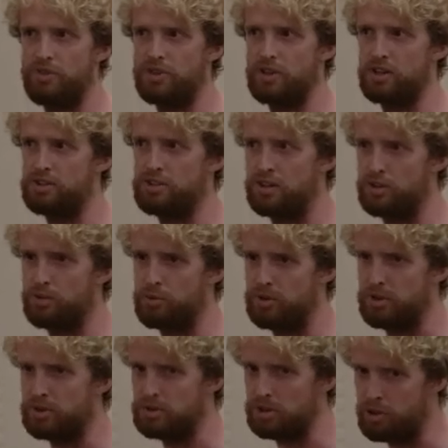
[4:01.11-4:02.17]
did a deal
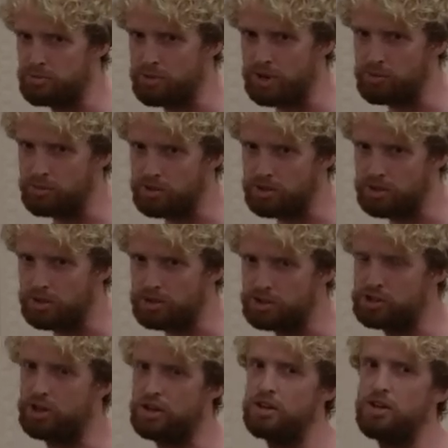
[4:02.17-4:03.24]
with the Tom network in
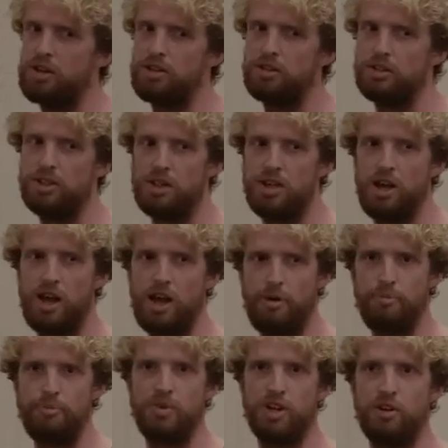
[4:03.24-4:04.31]
China,
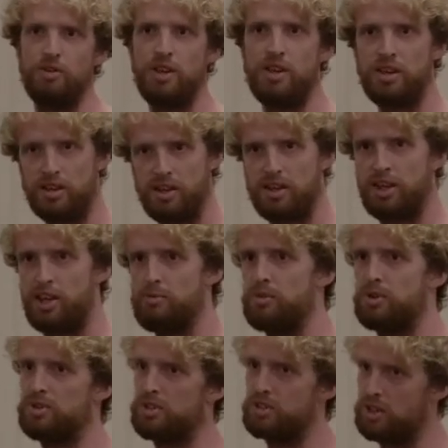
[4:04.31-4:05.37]
they kind of came
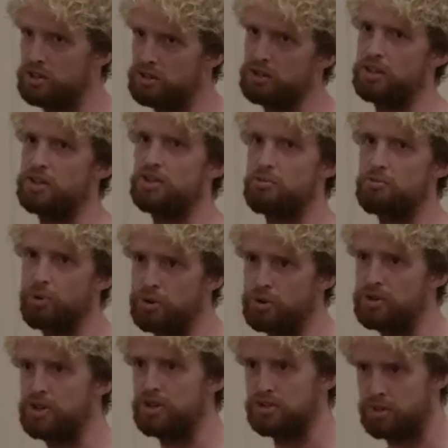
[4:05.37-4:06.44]
to us and said, look, at some
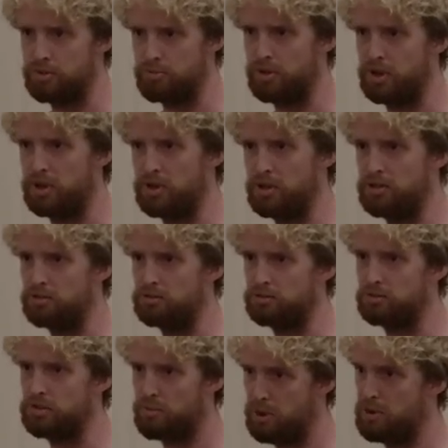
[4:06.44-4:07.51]
point this could be
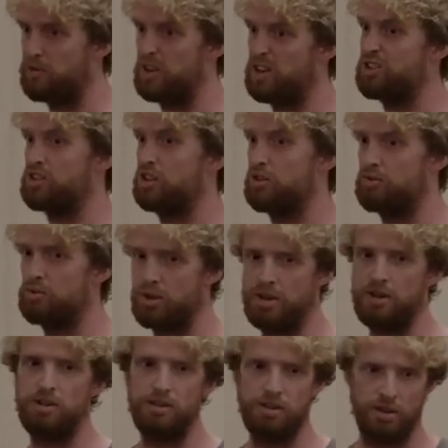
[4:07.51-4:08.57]
a bit of an issue,
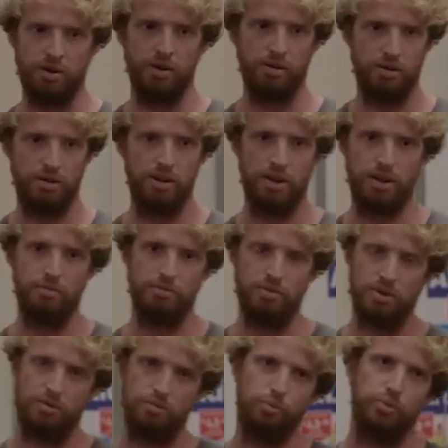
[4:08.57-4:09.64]
and
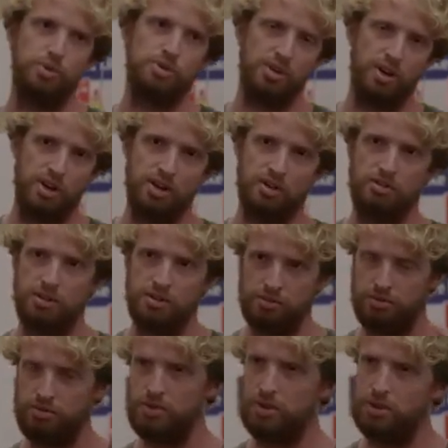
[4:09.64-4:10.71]
with China and
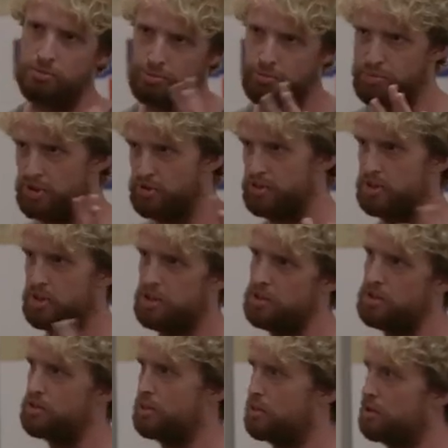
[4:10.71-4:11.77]
privacy
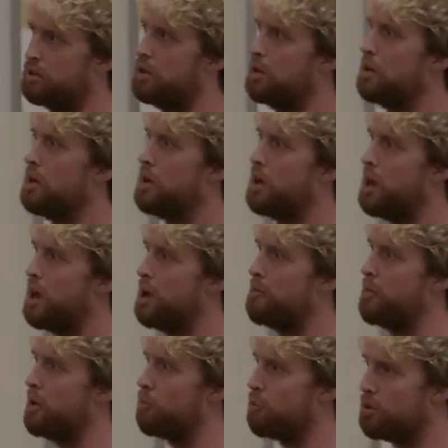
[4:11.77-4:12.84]
and so
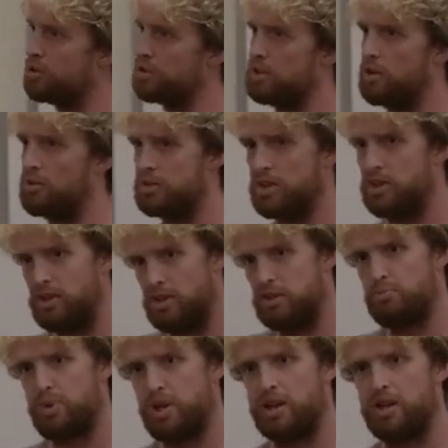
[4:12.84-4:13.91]
on, it was, and there was this
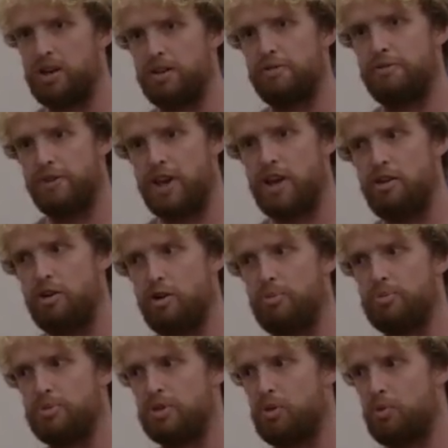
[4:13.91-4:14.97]
big kind of flare up.
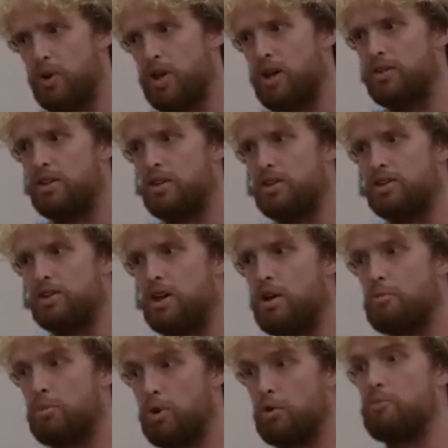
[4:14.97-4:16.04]
So we had this
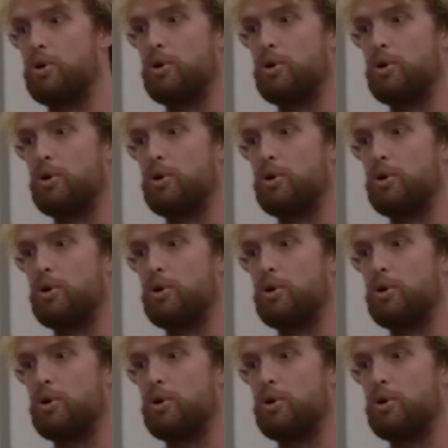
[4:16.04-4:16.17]
blog